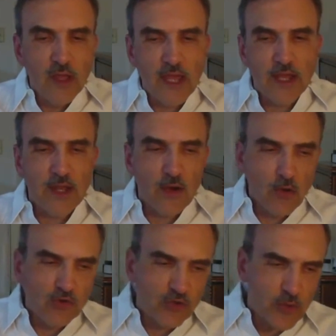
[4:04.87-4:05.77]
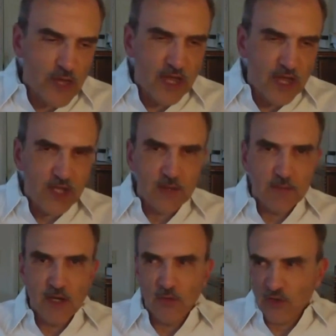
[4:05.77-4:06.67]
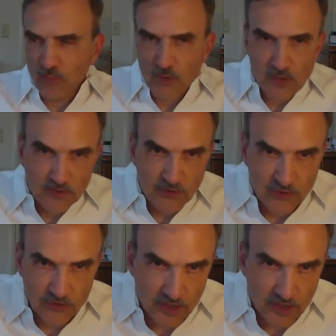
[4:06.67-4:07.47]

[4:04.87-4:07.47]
and also adding in my own experiences